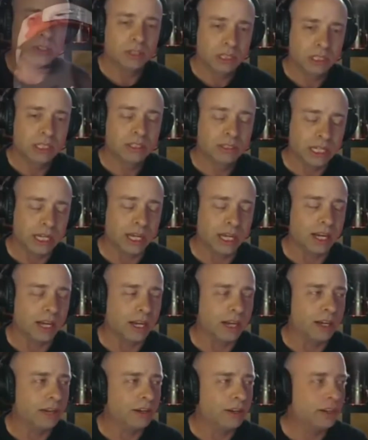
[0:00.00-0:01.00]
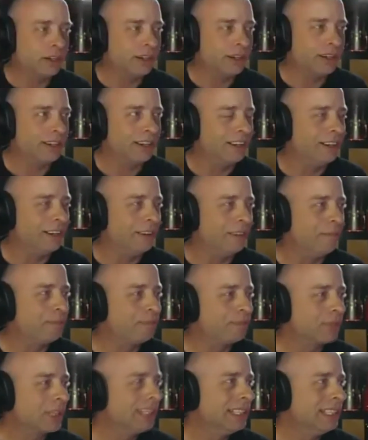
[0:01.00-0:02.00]
Yeah. I
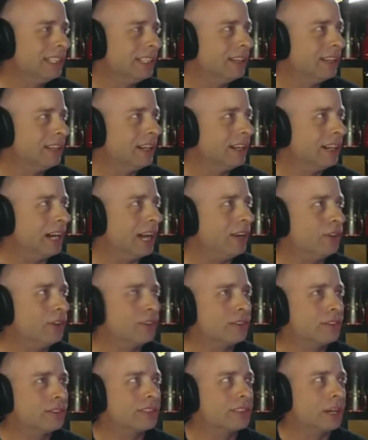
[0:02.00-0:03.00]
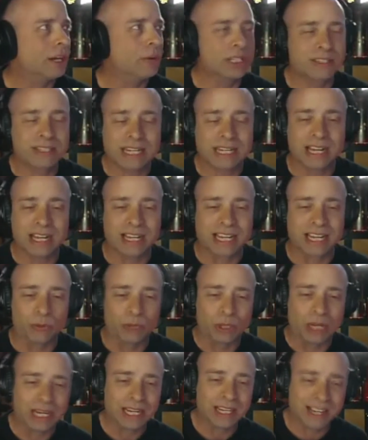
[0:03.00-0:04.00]
wouldn't say I get
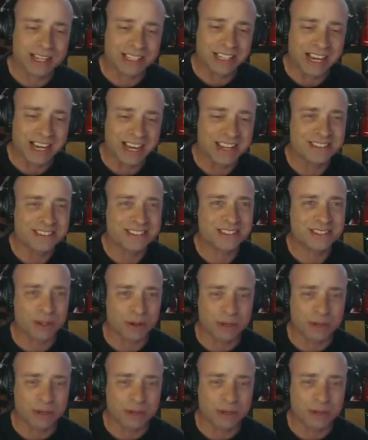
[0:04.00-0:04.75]
recognized so much.